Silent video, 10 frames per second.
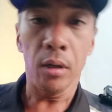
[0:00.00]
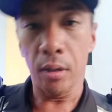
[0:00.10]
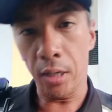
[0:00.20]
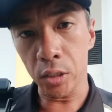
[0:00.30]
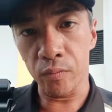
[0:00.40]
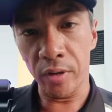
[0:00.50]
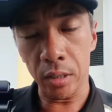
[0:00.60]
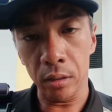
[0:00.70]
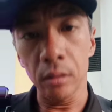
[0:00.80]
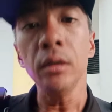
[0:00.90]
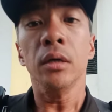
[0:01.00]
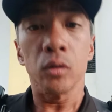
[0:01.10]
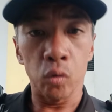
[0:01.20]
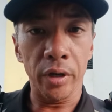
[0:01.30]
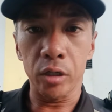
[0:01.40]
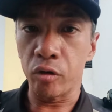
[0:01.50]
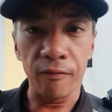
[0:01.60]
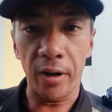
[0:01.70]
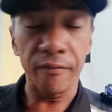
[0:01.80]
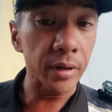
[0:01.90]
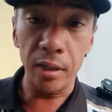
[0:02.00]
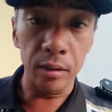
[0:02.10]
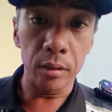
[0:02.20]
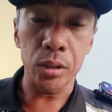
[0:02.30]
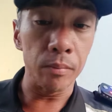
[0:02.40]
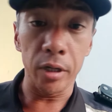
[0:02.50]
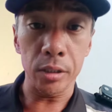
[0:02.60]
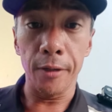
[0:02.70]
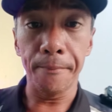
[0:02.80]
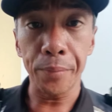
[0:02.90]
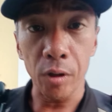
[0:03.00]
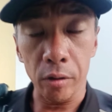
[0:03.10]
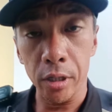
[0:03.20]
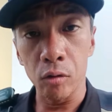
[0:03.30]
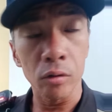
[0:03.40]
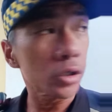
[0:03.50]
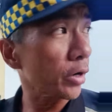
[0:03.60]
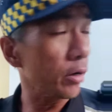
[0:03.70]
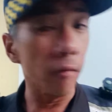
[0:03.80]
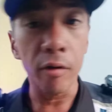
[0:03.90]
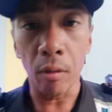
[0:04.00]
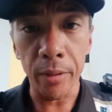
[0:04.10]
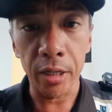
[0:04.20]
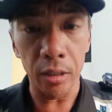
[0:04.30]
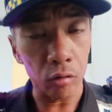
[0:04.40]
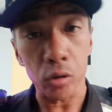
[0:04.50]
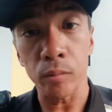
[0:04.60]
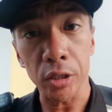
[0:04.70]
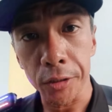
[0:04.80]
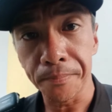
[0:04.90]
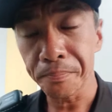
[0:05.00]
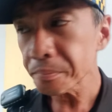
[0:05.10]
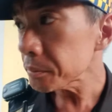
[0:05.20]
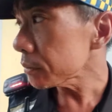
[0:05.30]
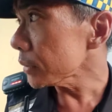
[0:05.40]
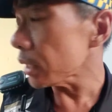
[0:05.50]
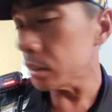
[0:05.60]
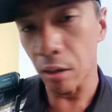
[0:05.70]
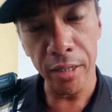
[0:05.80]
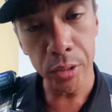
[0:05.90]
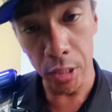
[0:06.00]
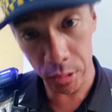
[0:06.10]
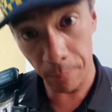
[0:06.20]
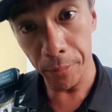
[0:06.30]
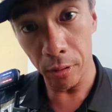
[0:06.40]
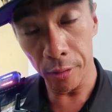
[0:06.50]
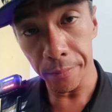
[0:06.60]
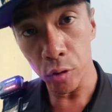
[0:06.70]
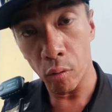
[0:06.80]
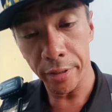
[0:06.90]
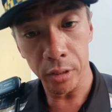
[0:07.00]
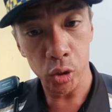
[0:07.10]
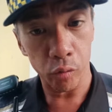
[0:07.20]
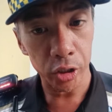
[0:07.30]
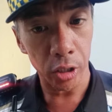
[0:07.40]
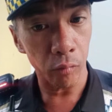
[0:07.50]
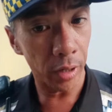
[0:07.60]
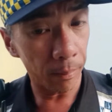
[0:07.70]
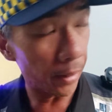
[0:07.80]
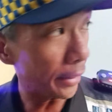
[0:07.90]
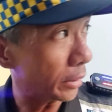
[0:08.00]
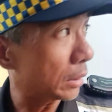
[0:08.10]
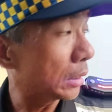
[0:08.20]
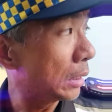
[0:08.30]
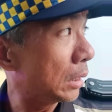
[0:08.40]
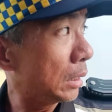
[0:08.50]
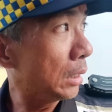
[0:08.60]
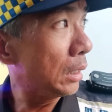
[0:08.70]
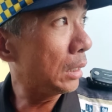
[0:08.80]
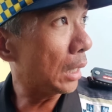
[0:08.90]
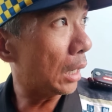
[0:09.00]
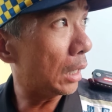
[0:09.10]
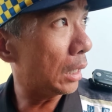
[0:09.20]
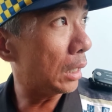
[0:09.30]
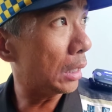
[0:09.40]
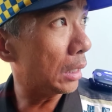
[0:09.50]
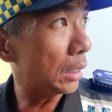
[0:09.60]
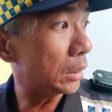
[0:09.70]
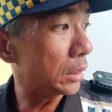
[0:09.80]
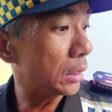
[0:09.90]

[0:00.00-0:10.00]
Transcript: Last vehicle, 2835, clear. Simple as that. Okay, don't try and overcomplicate and talk so much. Now let's say example, you are in a situation whereby now